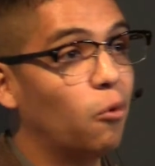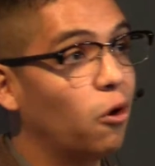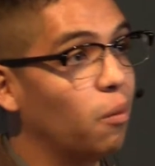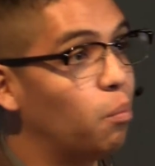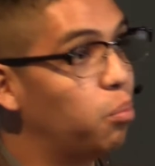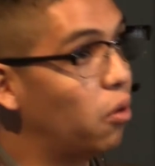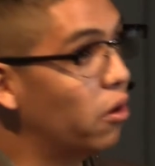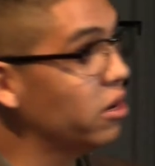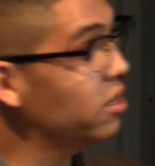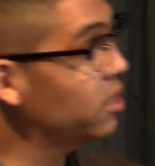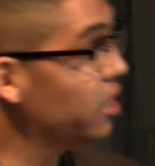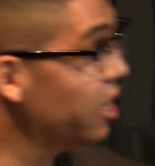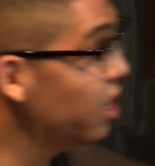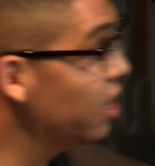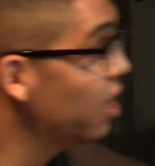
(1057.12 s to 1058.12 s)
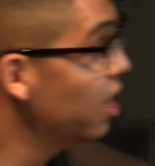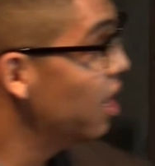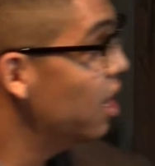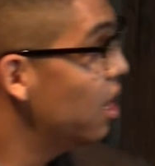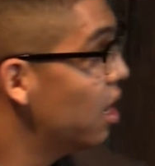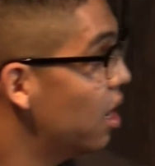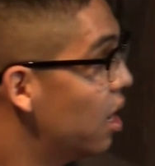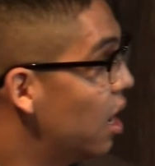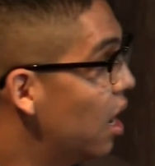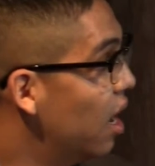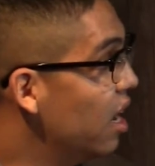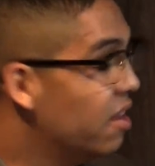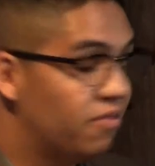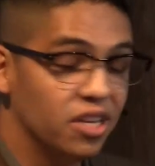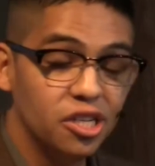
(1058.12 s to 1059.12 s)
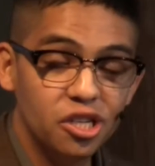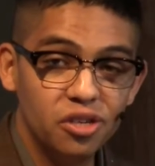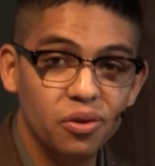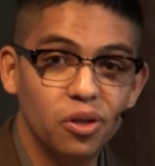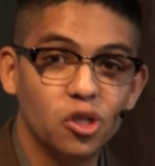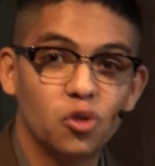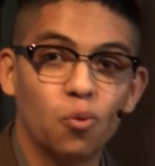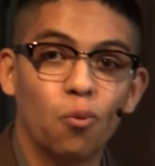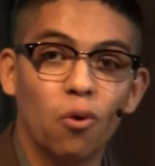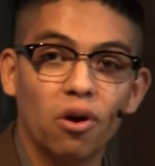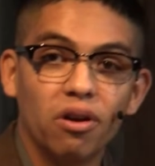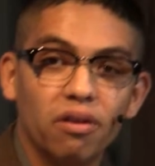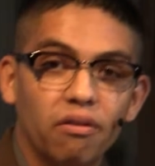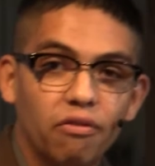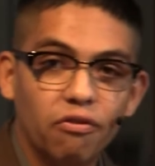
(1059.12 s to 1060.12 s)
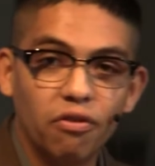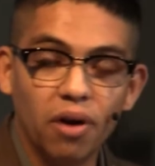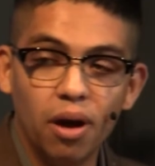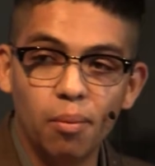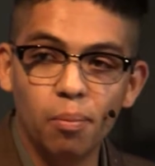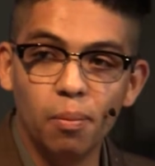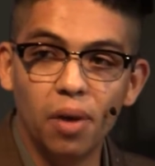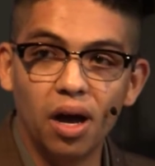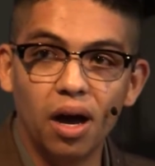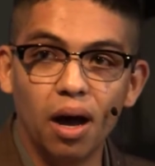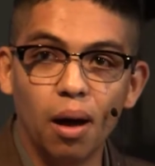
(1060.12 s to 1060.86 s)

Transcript: more importantly, if these students weren't from